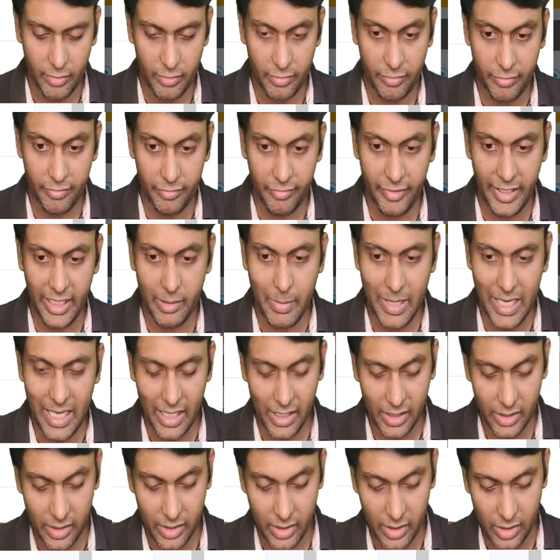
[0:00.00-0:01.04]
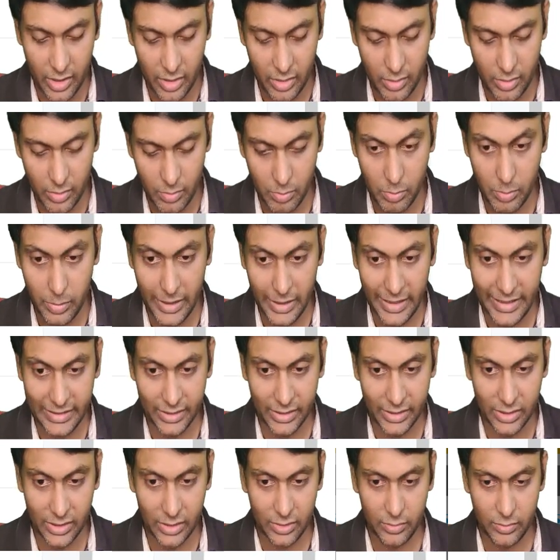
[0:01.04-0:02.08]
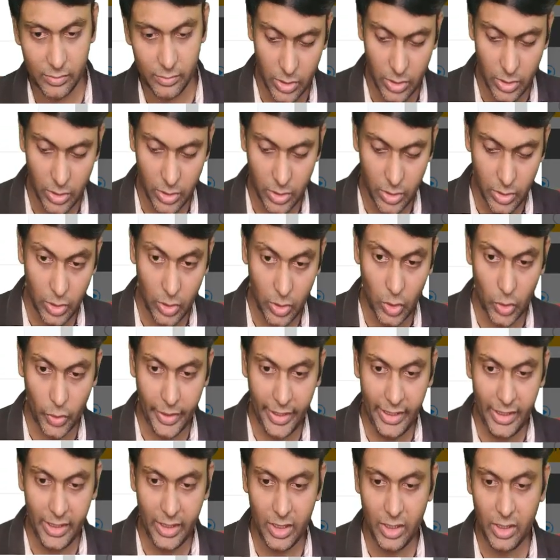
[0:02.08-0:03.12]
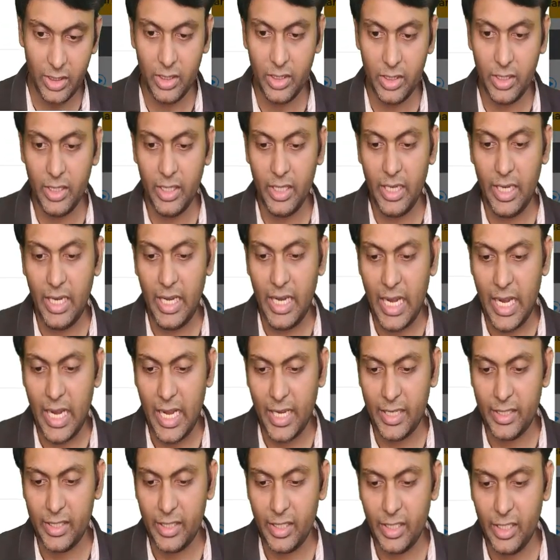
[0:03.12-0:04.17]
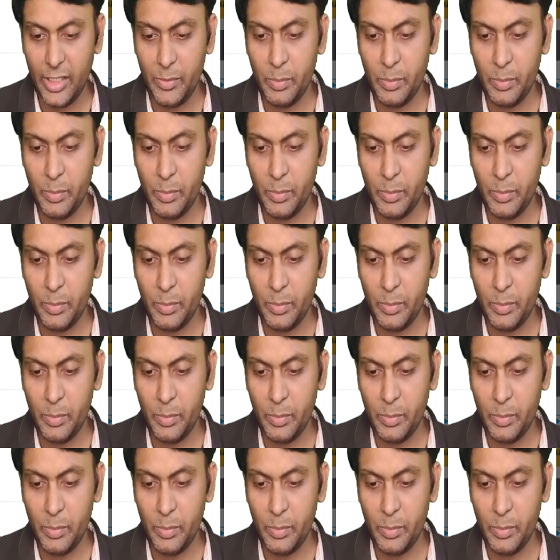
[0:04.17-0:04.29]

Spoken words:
feedback, please. All right. And let